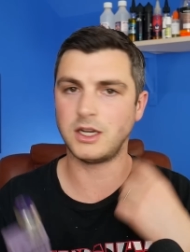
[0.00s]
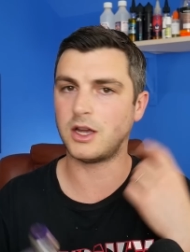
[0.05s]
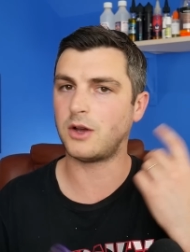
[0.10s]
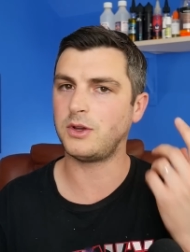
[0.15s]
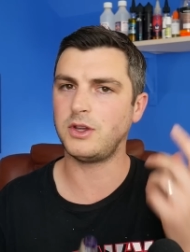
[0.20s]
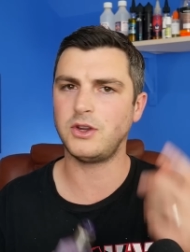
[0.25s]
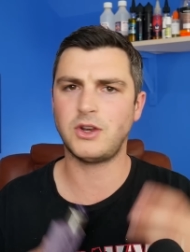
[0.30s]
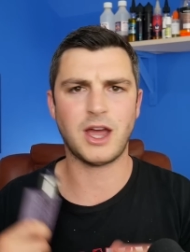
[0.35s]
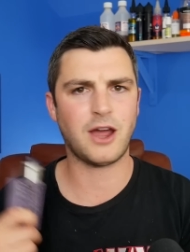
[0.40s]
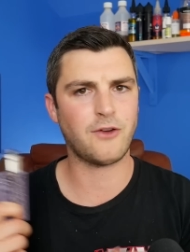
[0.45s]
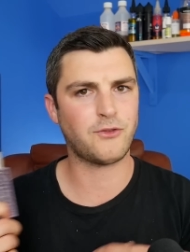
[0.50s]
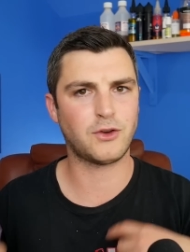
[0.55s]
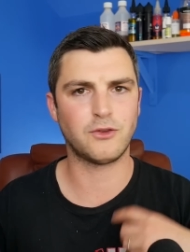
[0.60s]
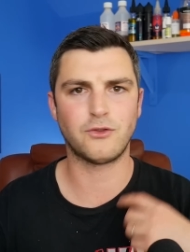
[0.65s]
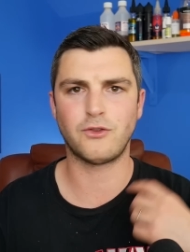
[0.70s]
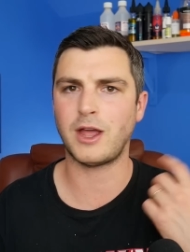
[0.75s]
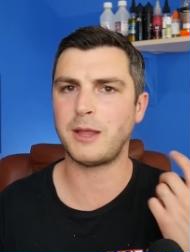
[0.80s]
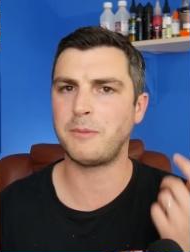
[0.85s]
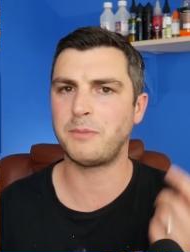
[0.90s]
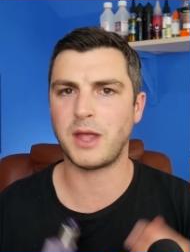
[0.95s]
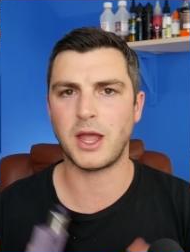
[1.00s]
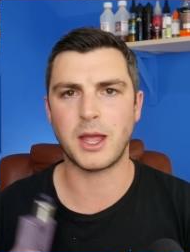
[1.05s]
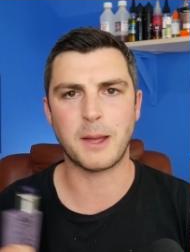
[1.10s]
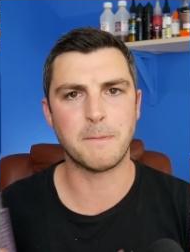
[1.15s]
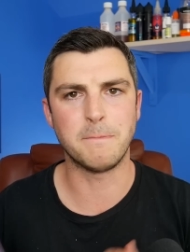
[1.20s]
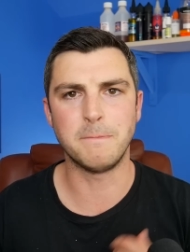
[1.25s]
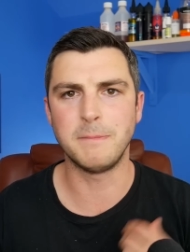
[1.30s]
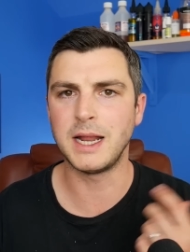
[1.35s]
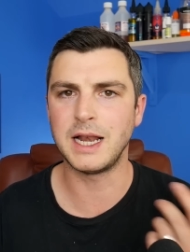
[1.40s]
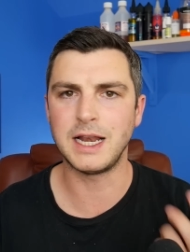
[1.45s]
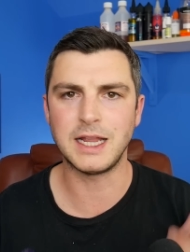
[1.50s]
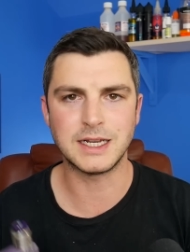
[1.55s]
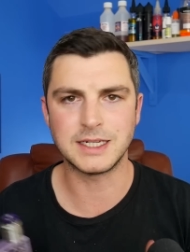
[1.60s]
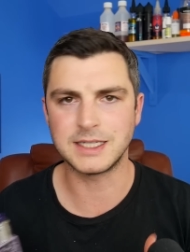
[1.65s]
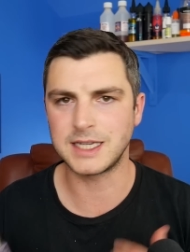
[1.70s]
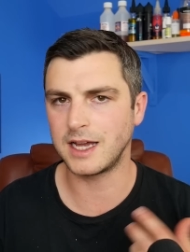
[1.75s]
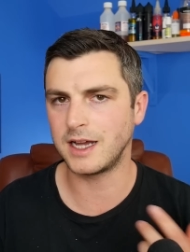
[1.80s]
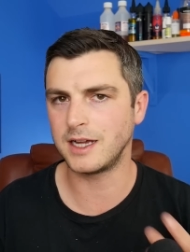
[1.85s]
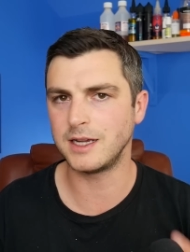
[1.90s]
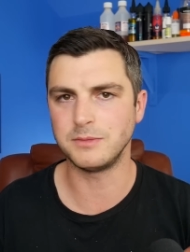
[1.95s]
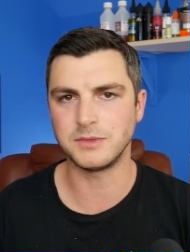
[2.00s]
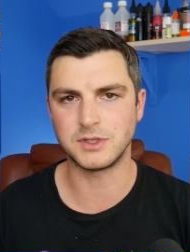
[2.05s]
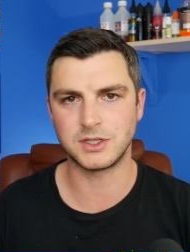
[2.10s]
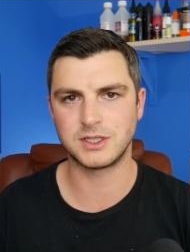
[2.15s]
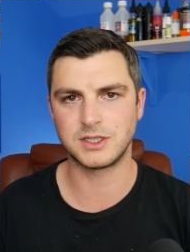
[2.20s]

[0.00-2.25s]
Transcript: know, you'd have to vape it a million times